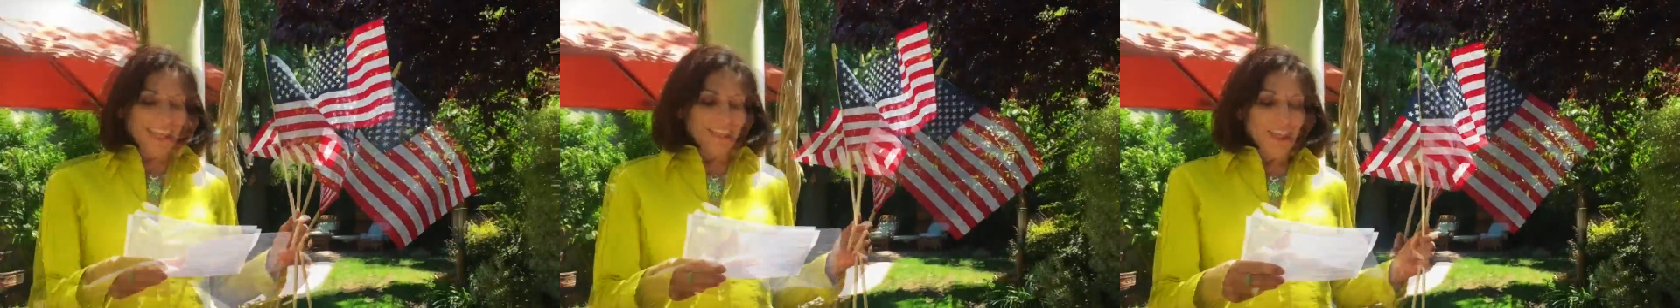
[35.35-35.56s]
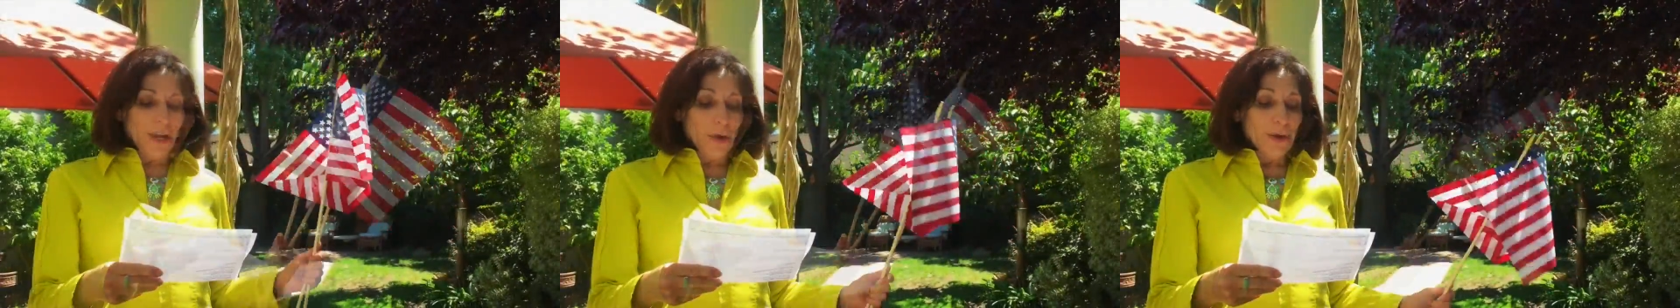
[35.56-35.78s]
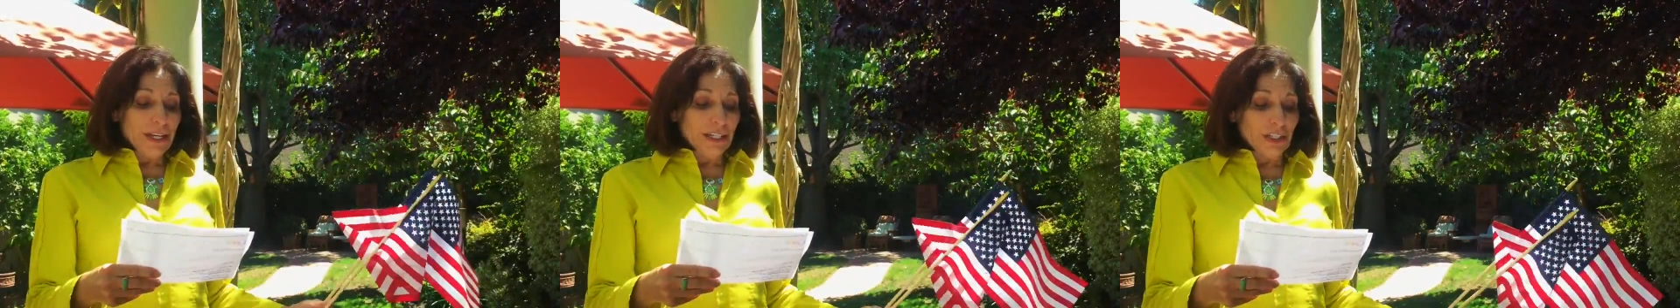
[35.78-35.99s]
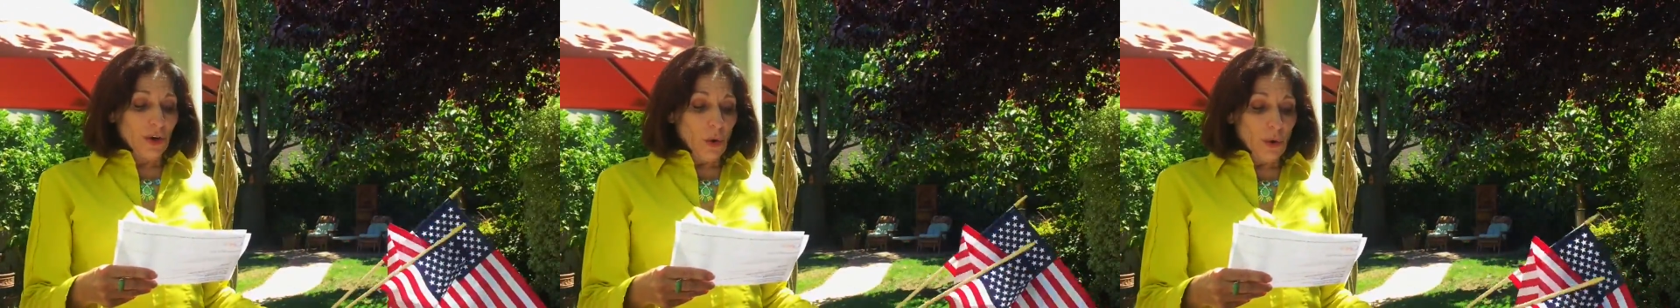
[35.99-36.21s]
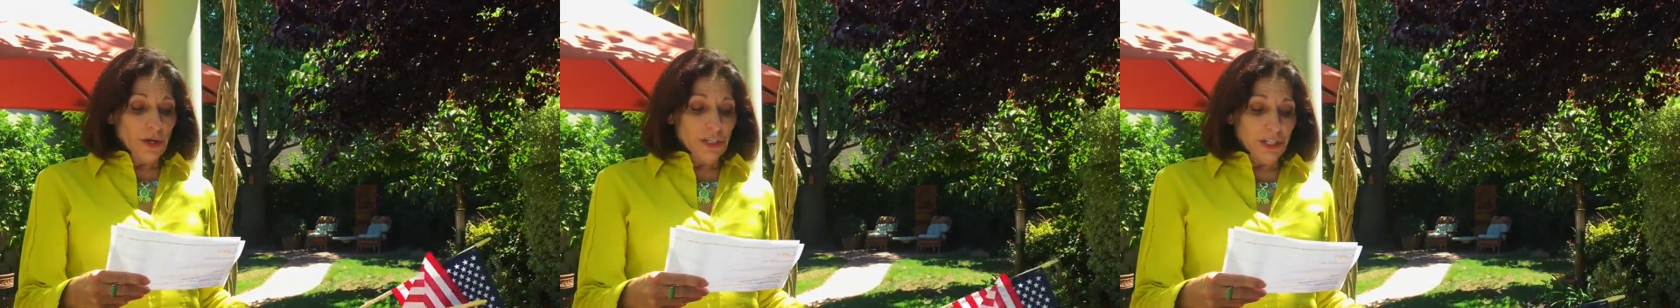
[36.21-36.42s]
There is
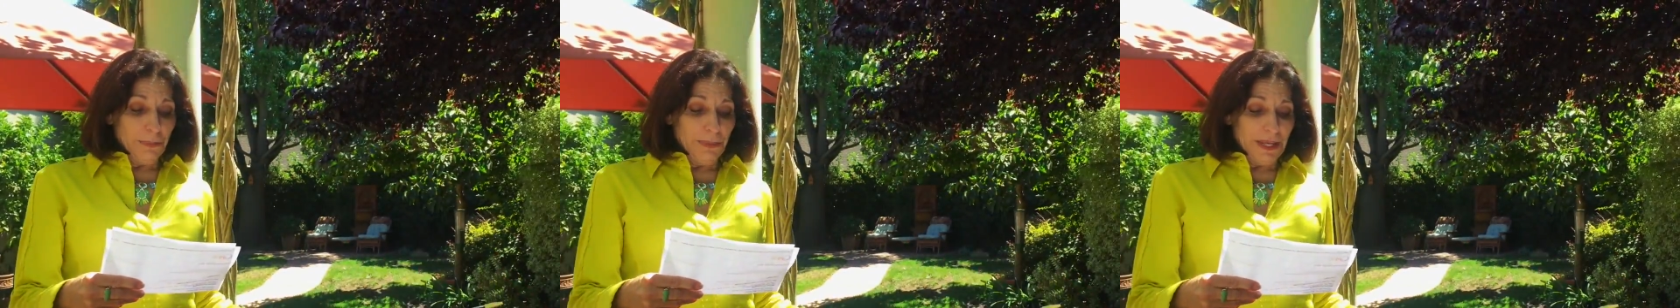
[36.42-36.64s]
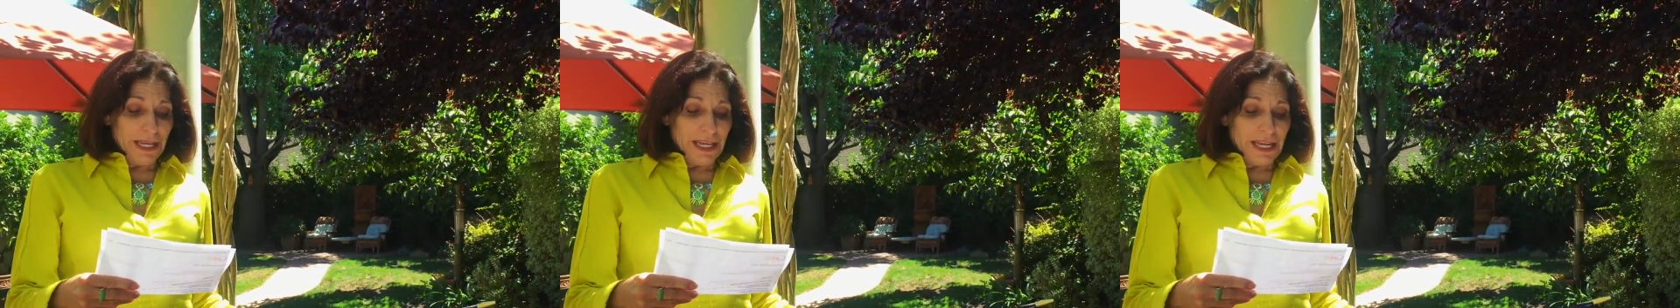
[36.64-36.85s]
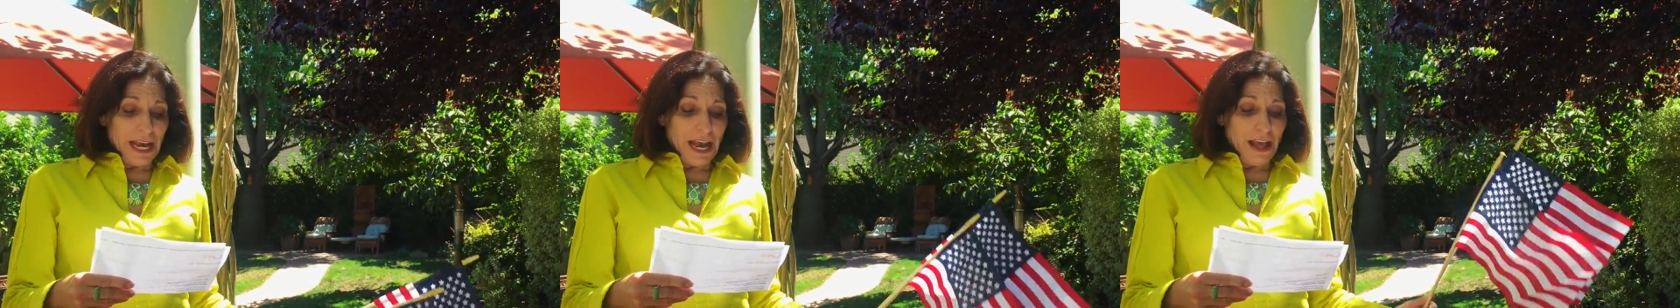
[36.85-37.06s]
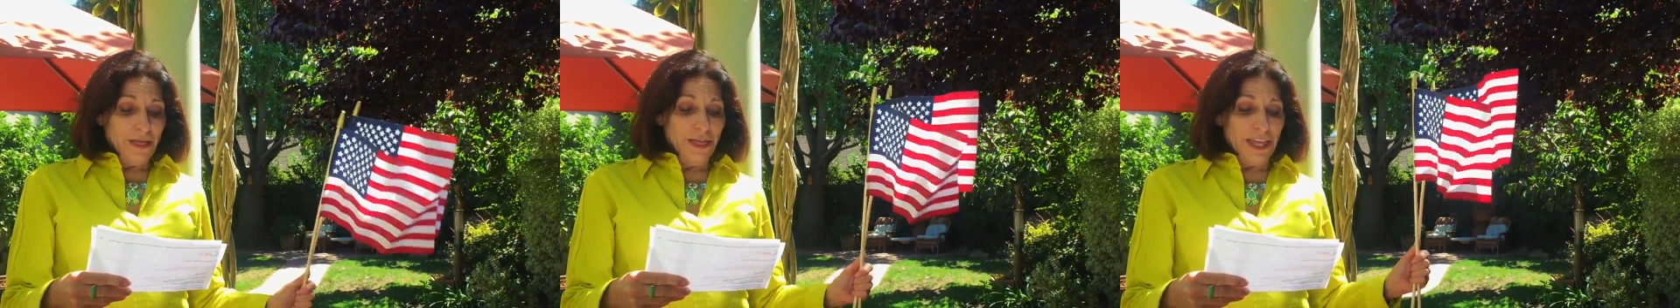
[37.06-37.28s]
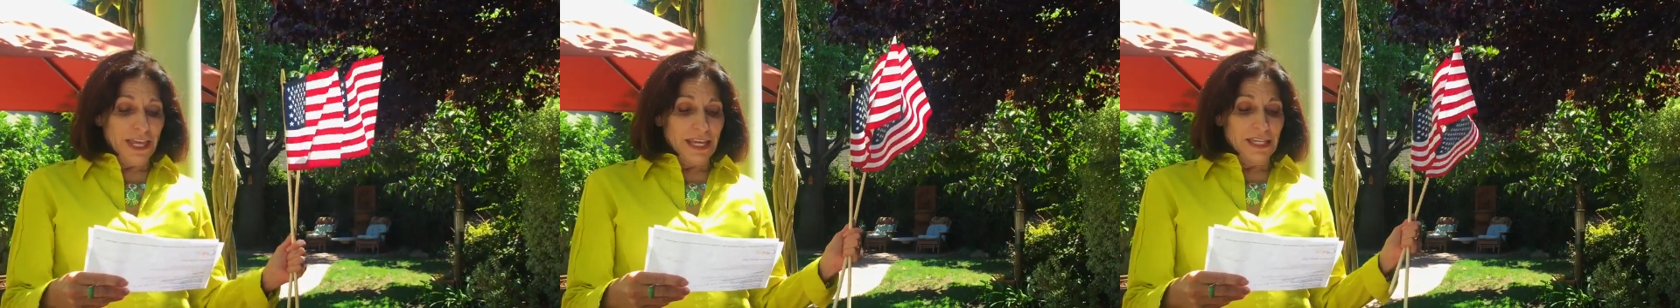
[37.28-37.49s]
going to be
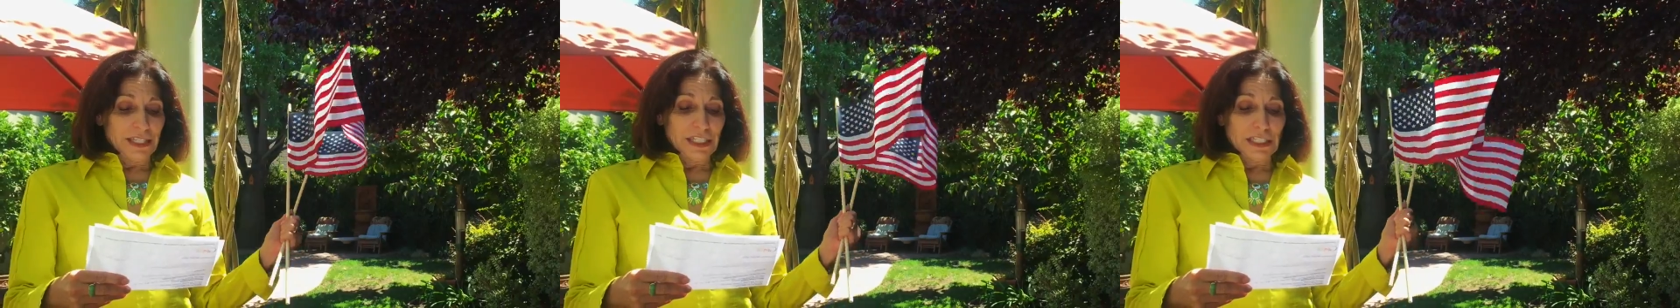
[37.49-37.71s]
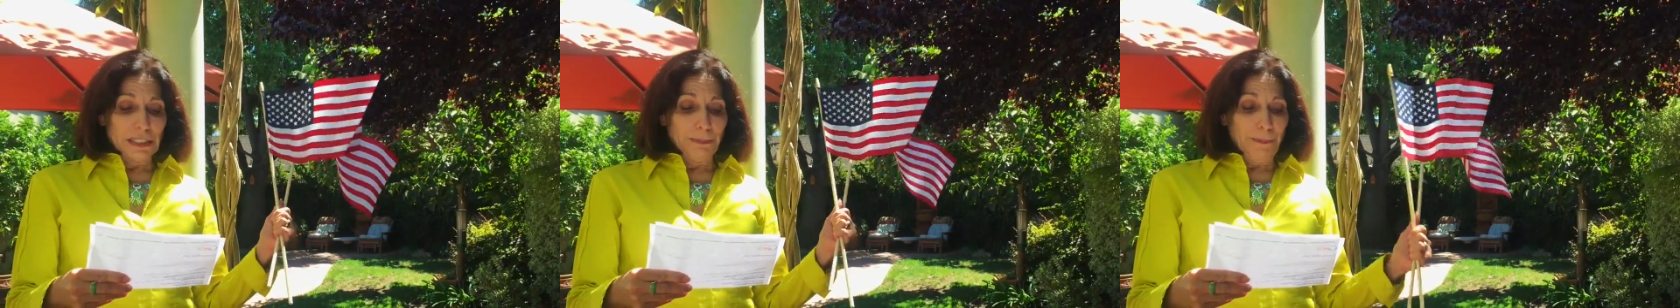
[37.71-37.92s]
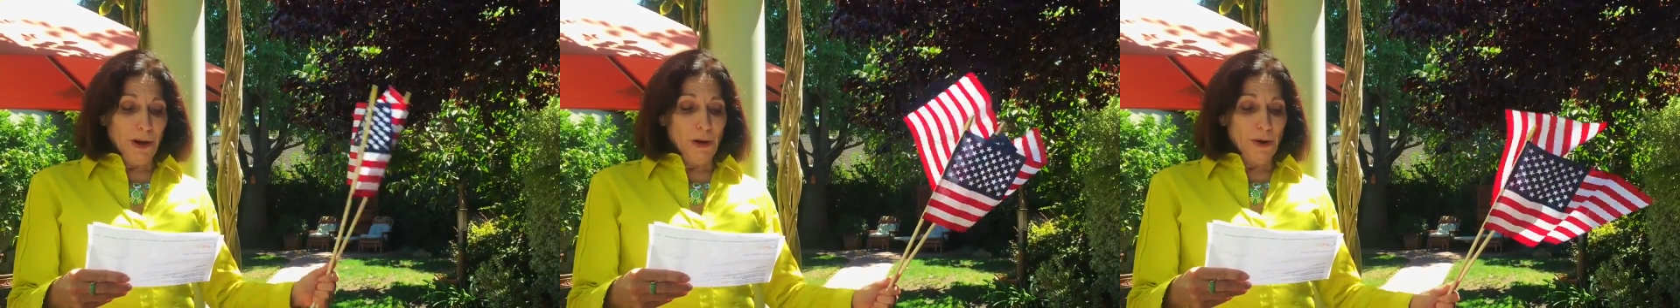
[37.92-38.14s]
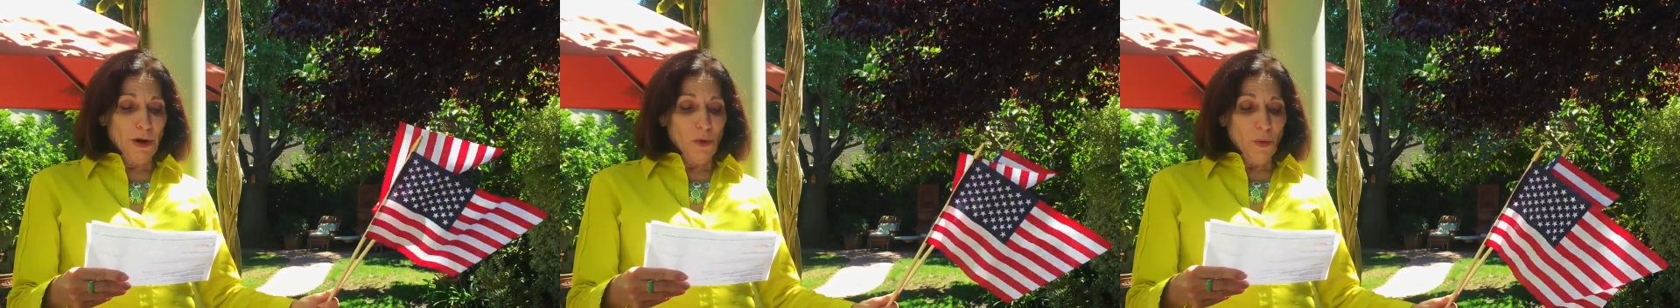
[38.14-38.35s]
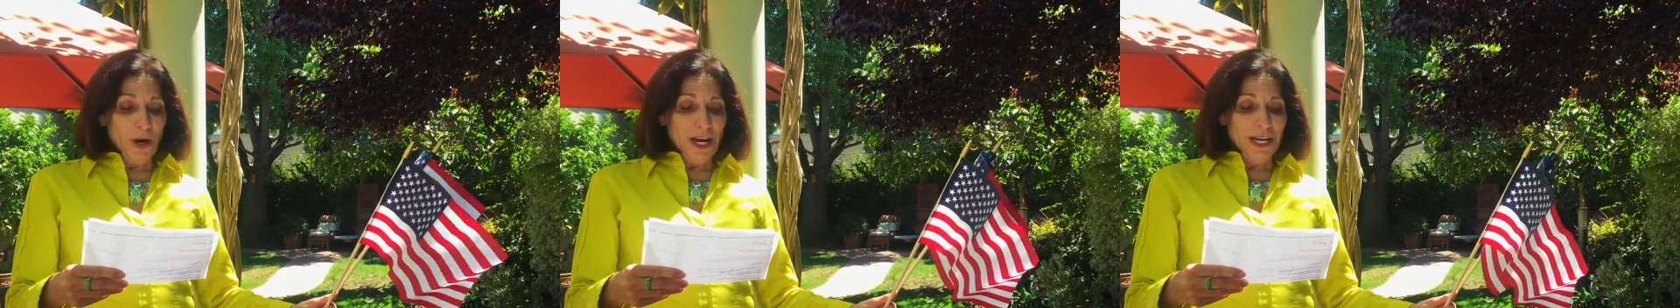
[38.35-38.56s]
the Spirit
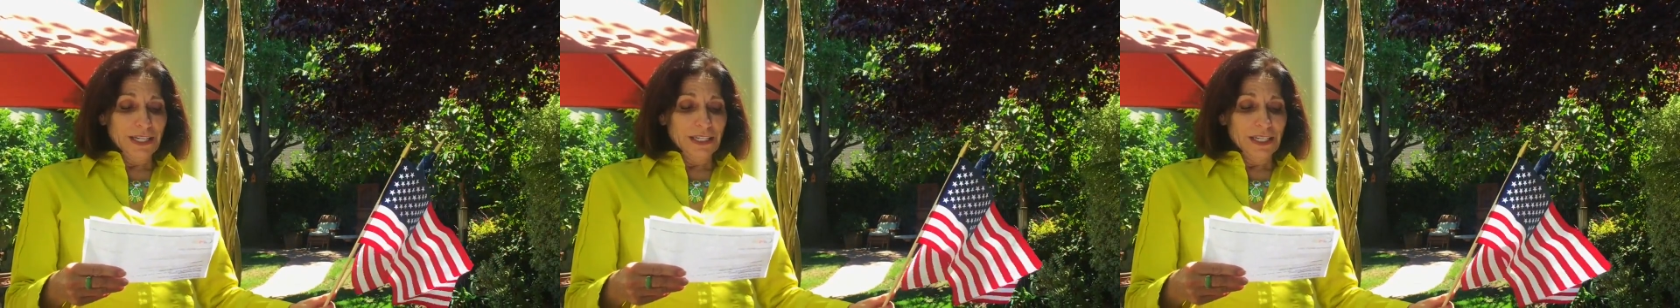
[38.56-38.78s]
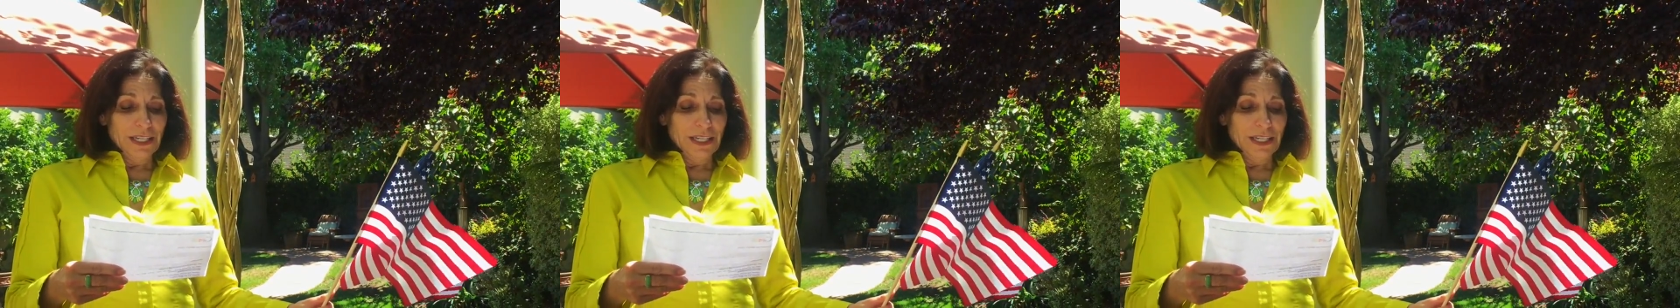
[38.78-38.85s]
Run,